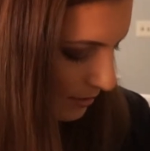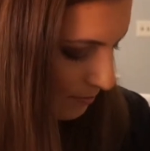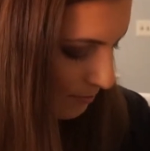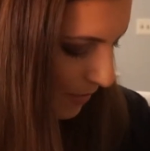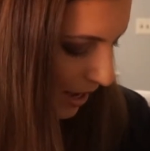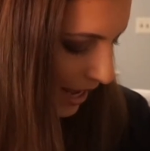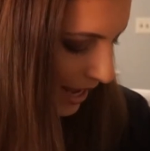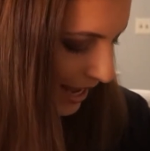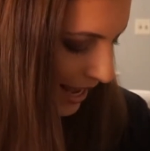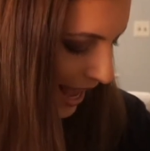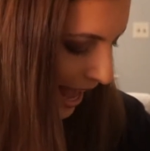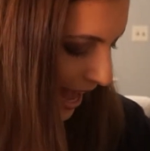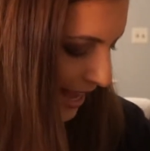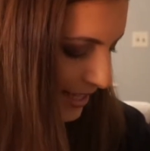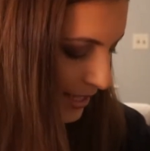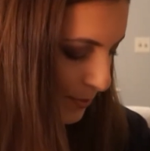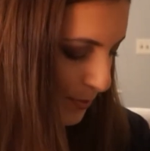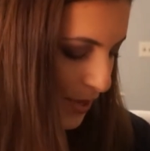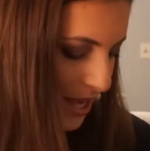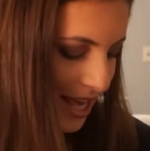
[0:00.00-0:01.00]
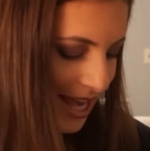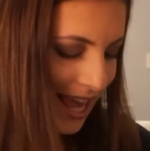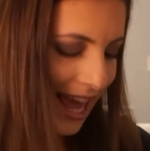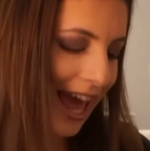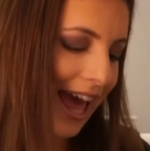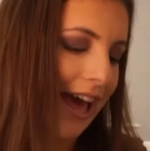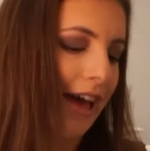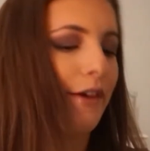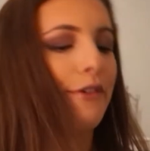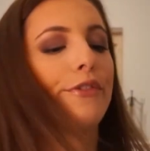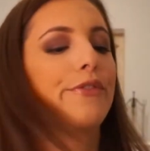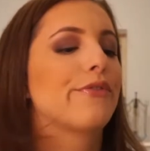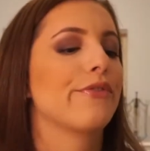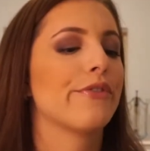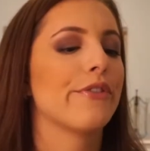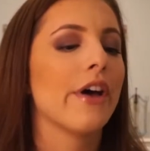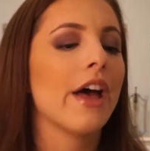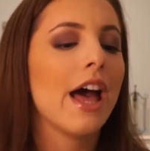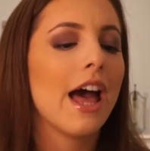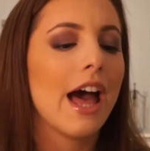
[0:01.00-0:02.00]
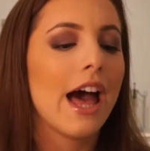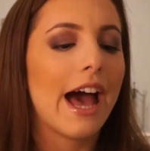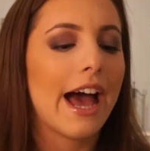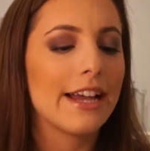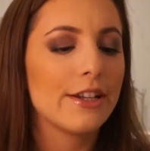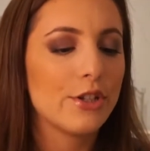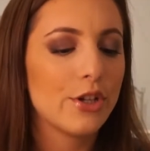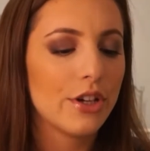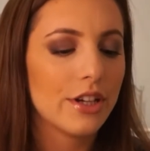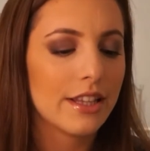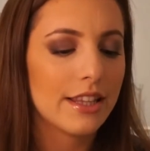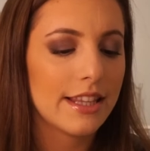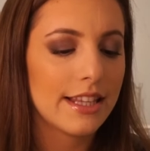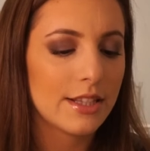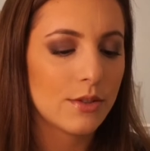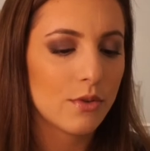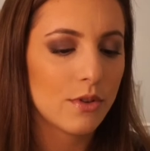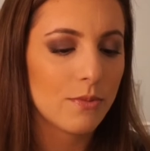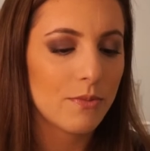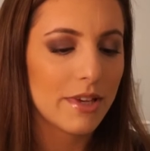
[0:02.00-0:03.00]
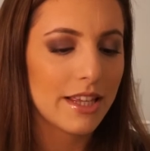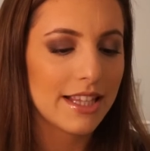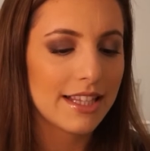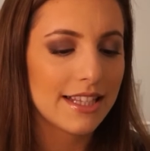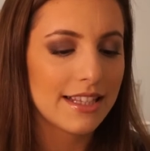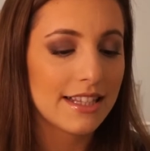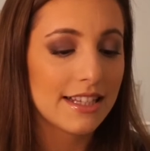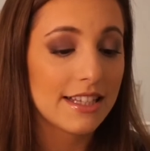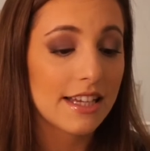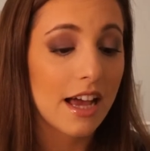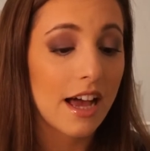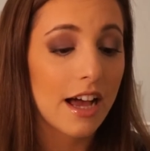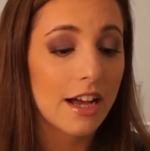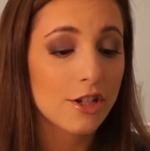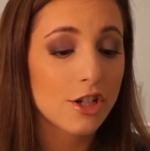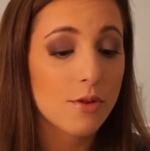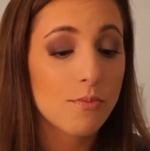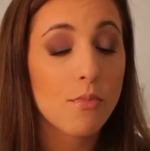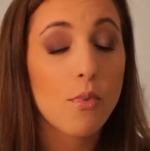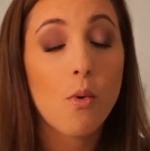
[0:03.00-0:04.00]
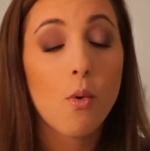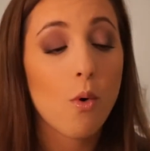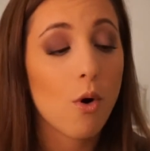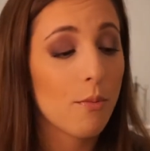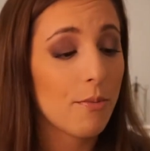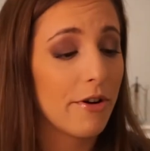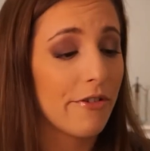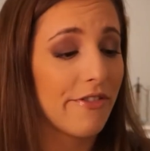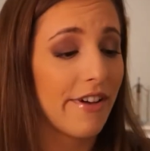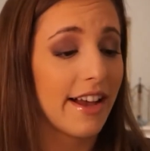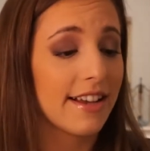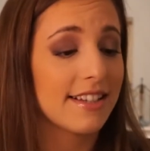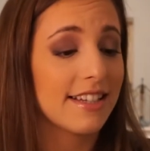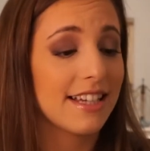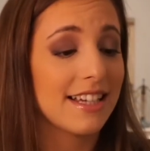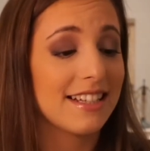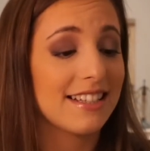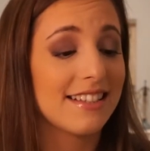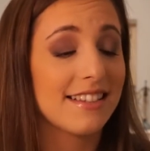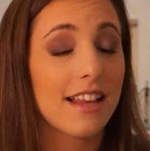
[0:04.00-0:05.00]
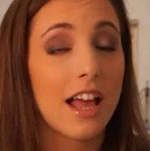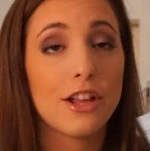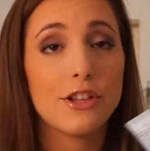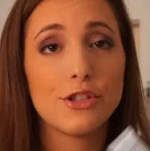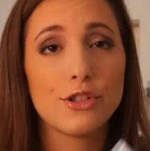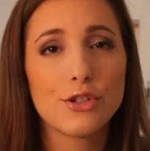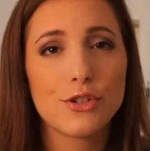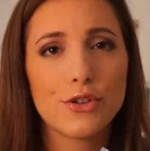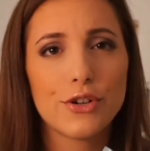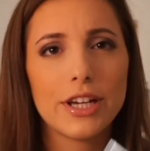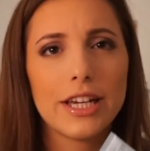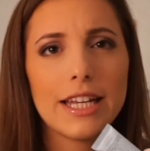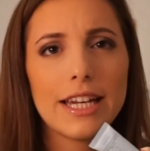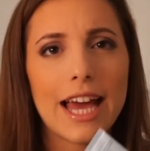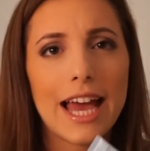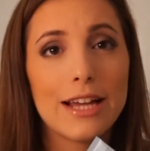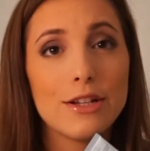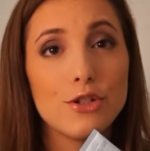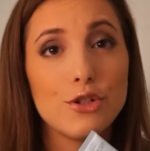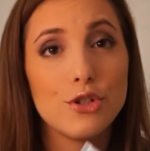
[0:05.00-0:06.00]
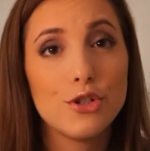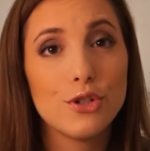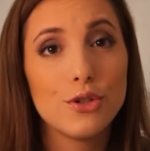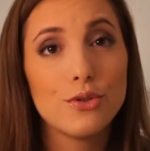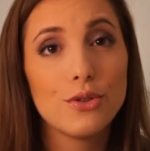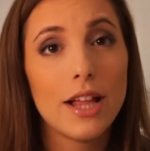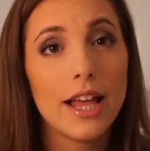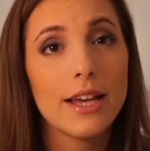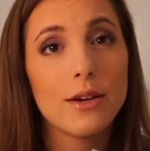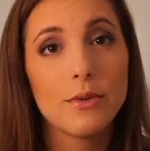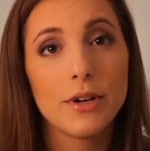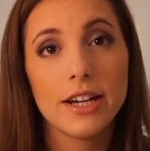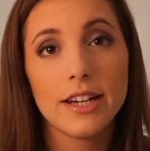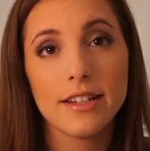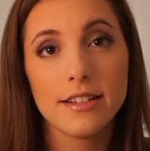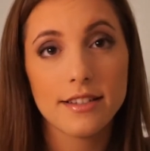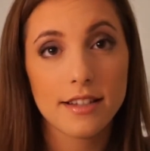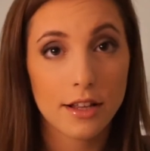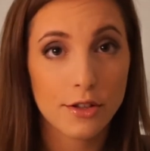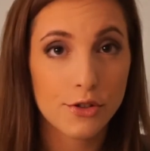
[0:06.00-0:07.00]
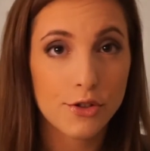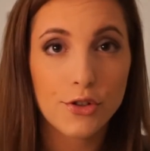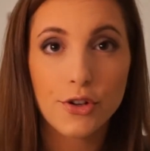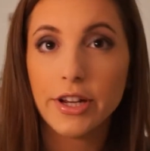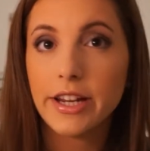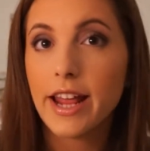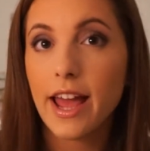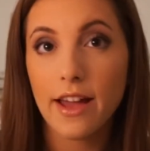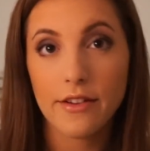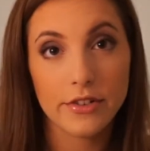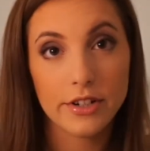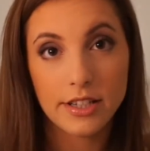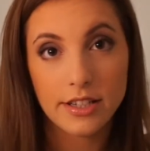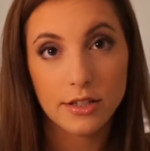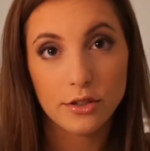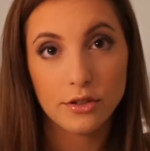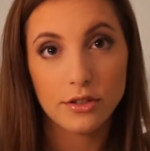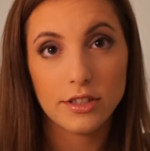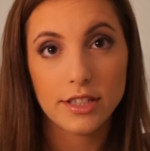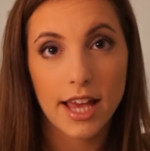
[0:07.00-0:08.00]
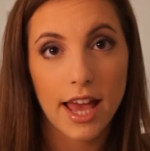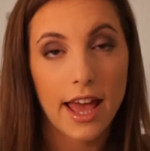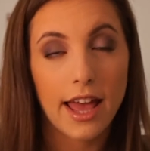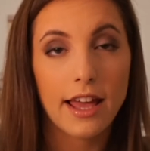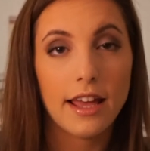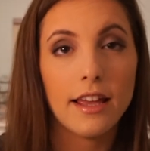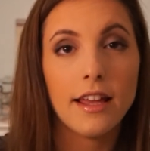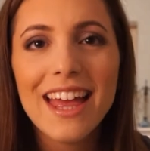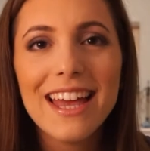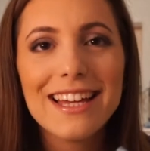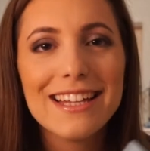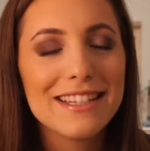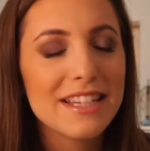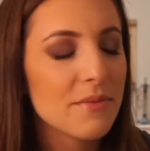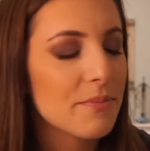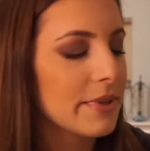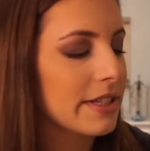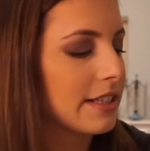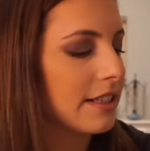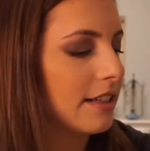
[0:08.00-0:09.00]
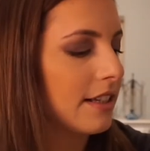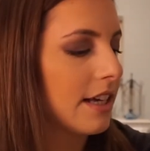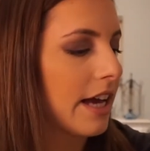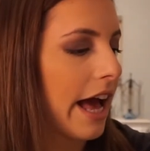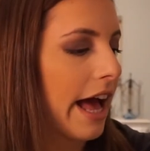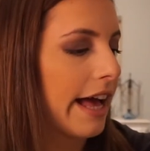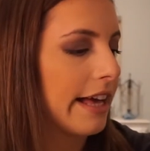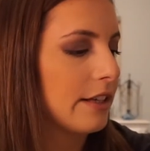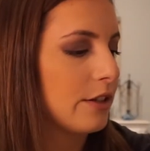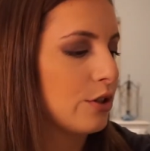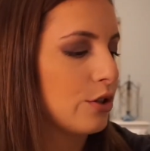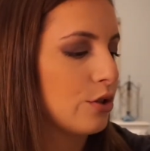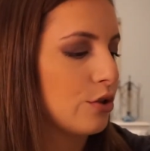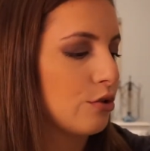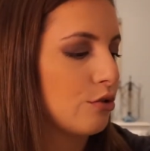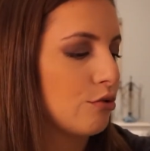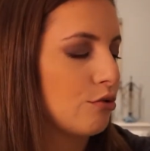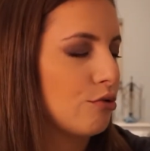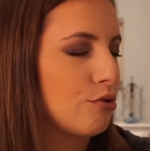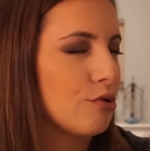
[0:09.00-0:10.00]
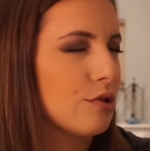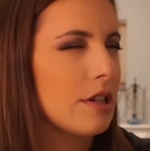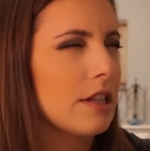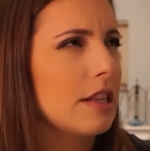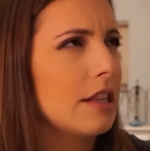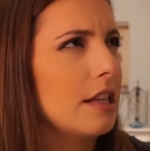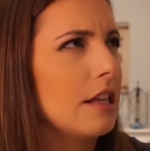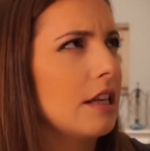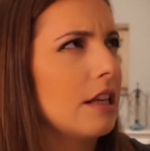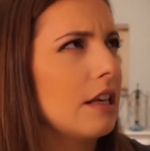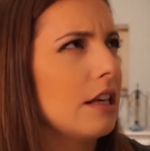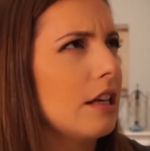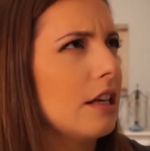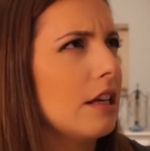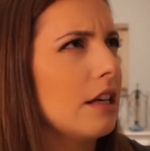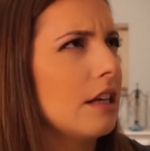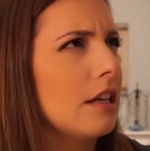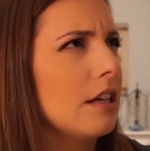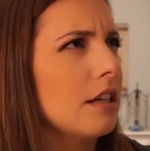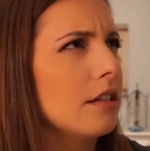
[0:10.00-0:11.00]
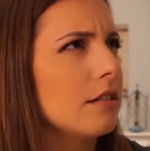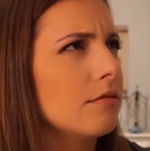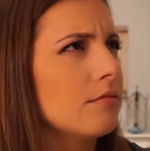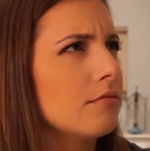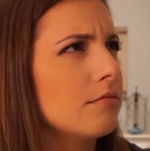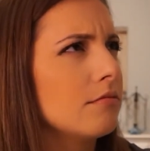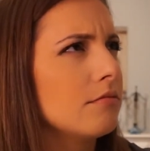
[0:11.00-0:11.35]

my SPF, I took this with me. This is the Tatcha Pore Perfecting Sunscreen. I do like wearing sunscreen every single day. Typically, I use the